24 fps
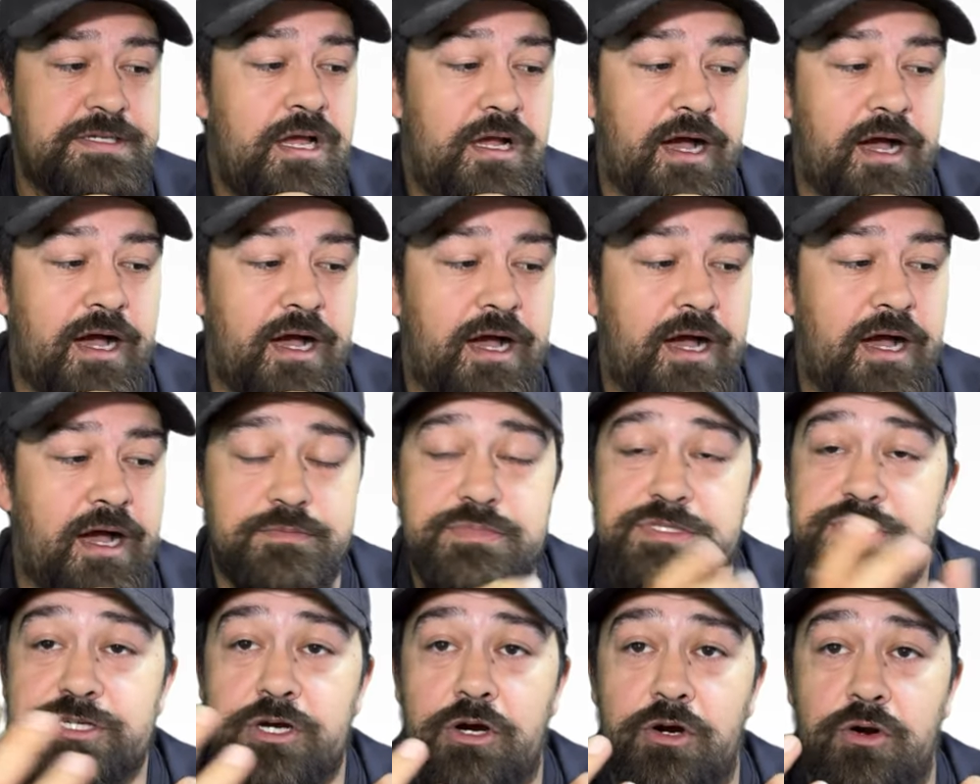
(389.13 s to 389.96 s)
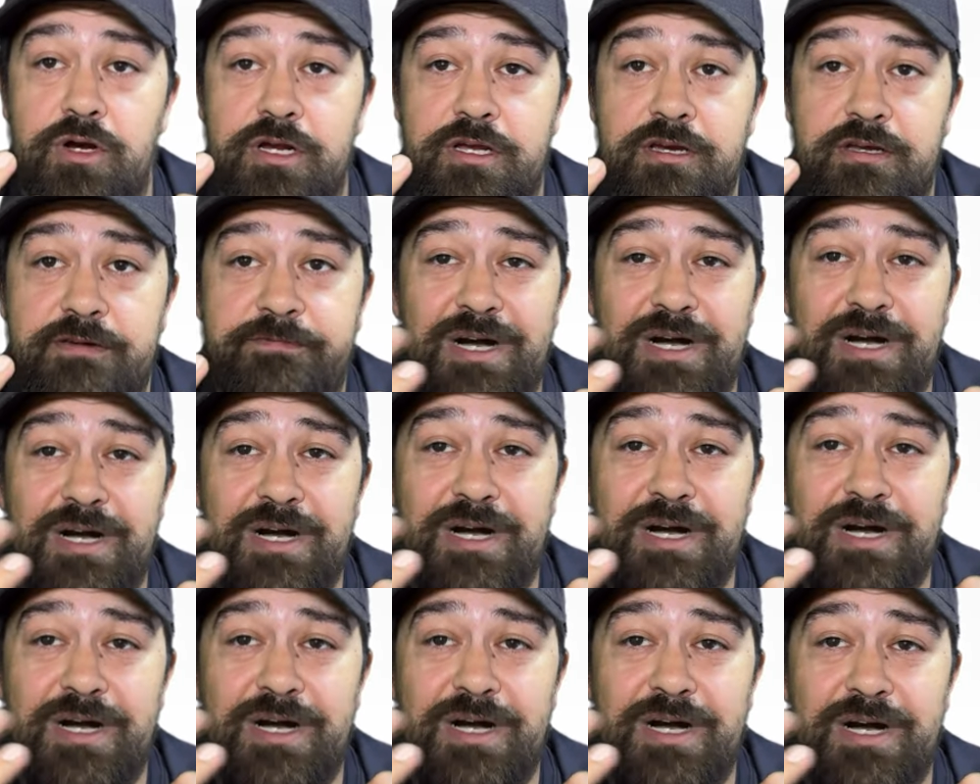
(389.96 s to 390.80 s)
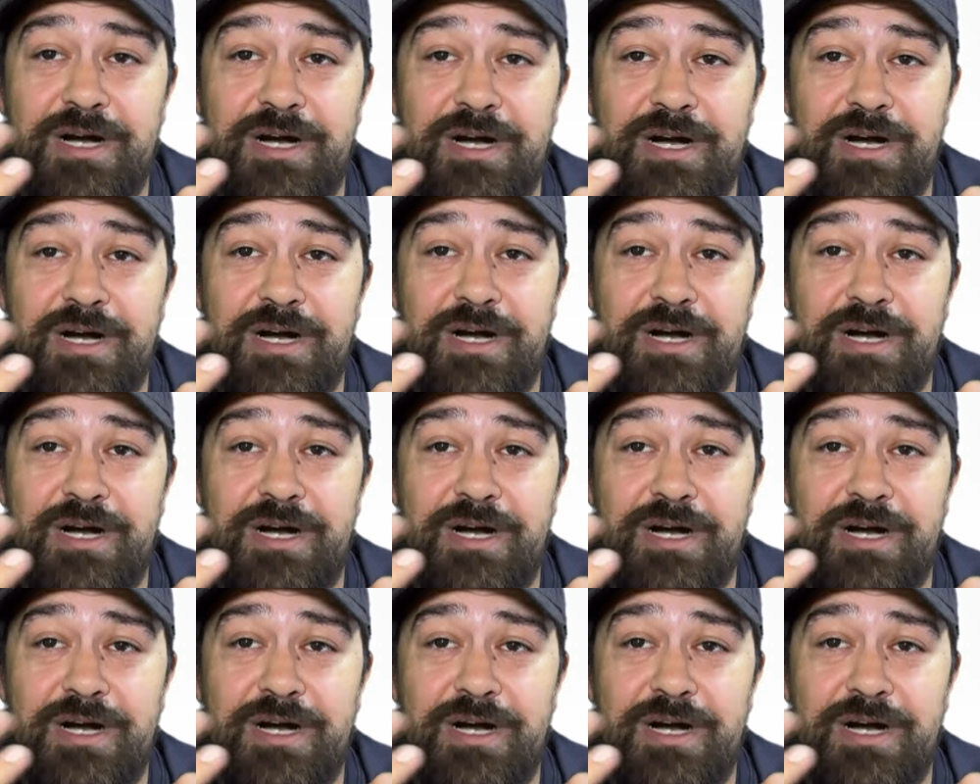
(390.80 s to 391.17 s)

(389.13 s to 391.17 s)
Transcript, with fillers: um, so a good fifty bucks off